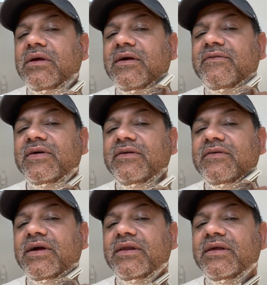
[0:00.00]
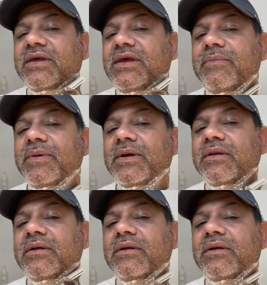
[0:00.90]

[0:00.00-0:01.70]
if I decide to keep it.